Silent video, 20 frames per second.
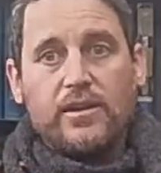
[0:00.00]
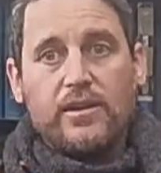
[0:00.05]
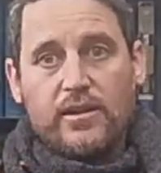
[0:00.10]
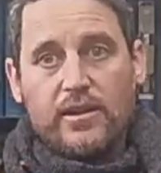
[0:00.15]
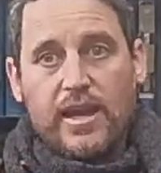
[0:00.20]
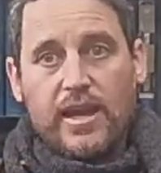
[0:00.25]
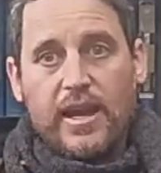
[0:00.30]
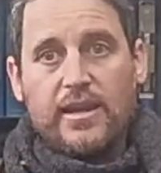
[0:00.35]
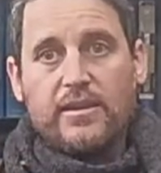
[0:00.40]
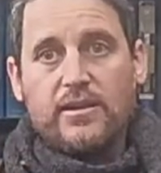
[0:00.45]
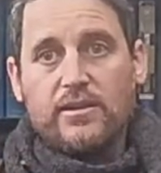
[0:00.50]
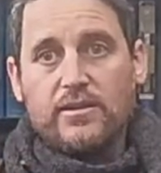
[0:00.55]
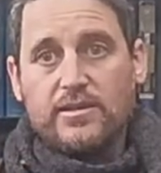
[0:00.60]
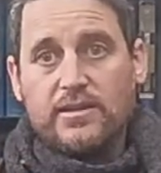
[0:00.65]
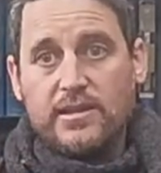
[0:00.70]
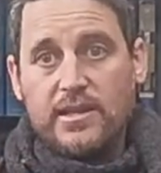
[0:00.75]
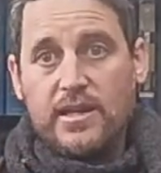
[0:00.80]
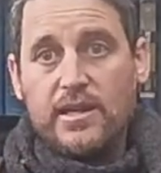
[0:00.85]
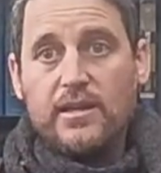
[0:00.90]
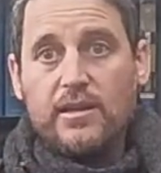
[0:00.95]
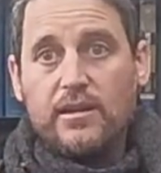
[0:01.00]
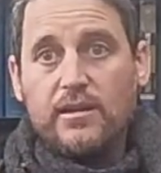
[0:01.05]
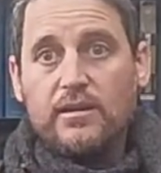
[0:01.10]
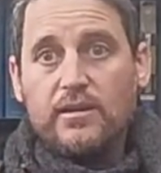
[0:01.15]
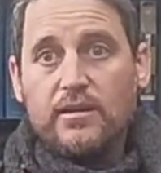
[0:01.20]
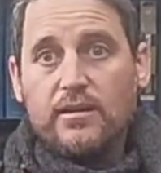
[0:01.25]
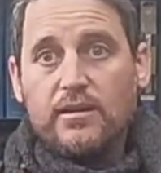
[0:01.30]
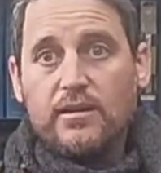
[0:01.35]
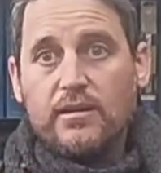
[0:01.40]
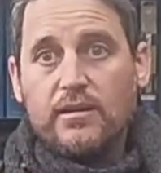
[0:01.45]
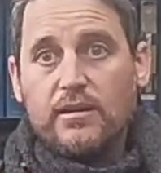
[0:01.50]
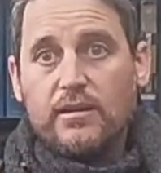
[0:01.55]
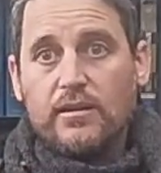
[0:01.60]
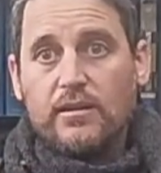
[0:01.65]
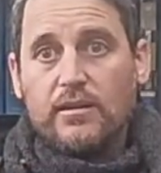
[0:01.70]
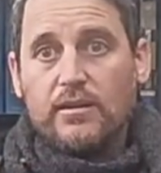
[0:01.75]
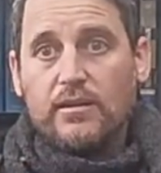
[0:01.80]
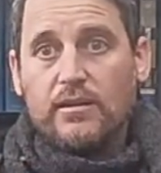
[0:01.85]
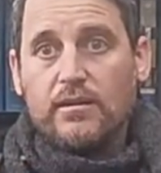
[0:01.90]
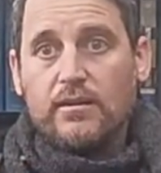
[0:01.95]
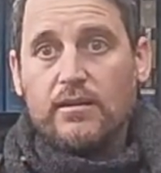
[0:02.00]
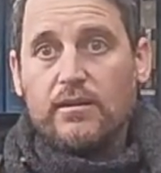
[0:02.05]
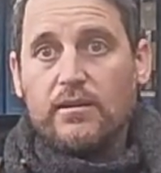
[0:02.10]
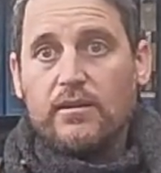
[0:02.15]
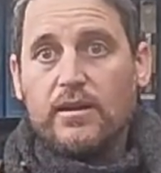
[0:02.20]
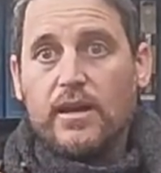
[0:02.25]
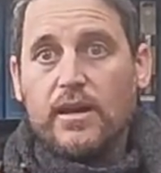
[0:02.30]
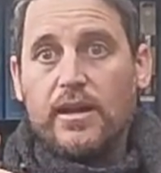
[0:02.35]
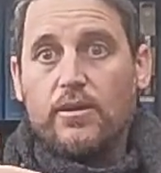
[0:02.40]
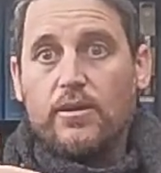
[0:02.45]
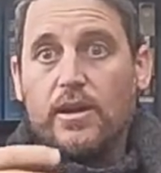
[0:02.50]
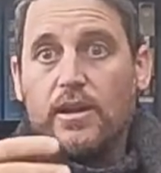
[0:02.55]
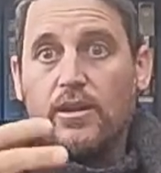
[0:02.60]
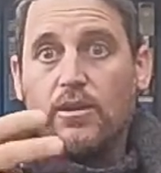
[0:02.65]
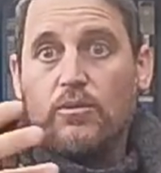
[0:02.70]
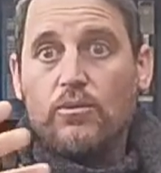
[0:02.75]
they had their seed and in the